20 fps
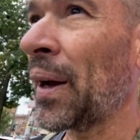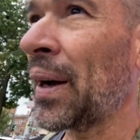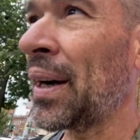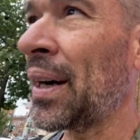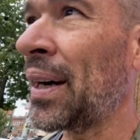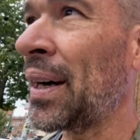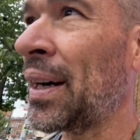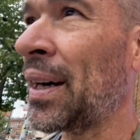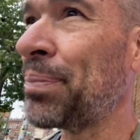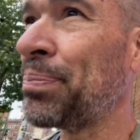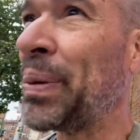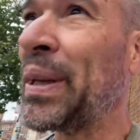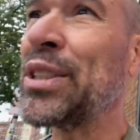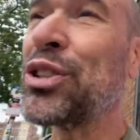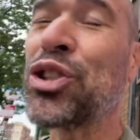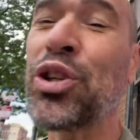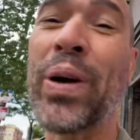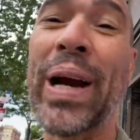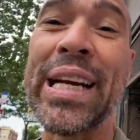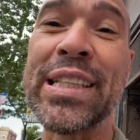uh, been
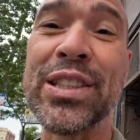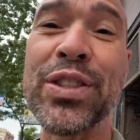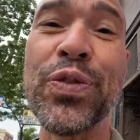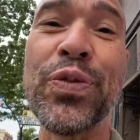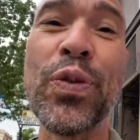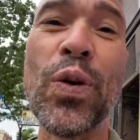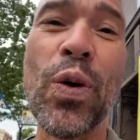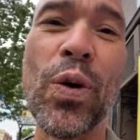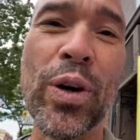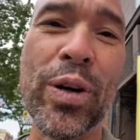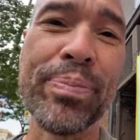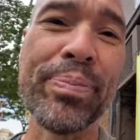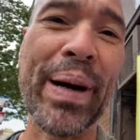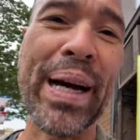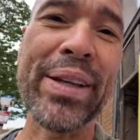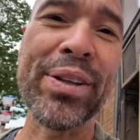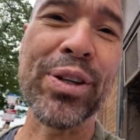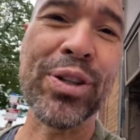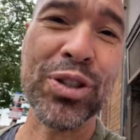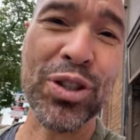transformed
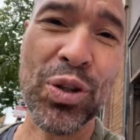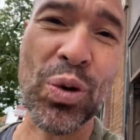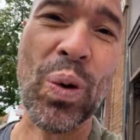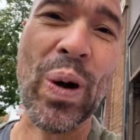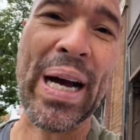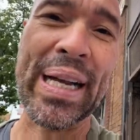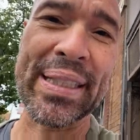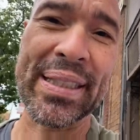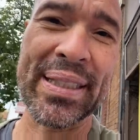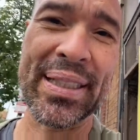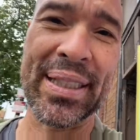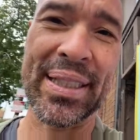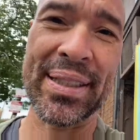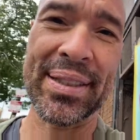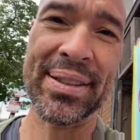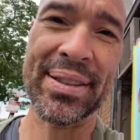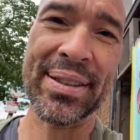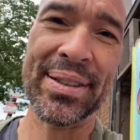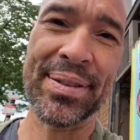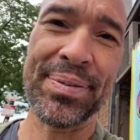by those
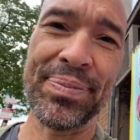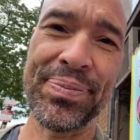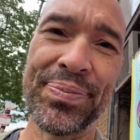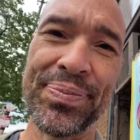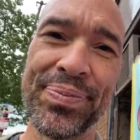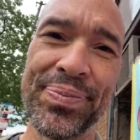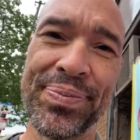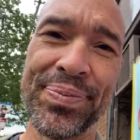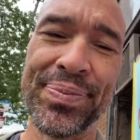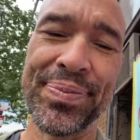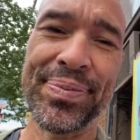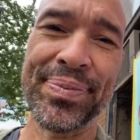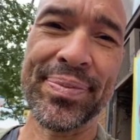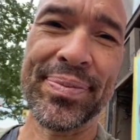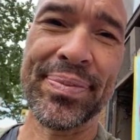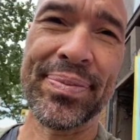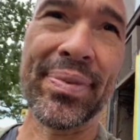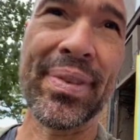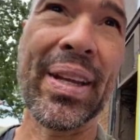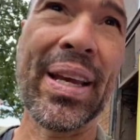qualities.
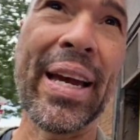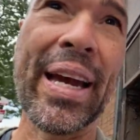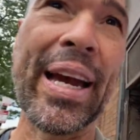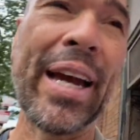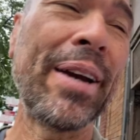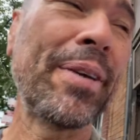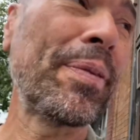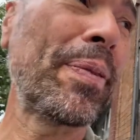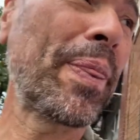Okay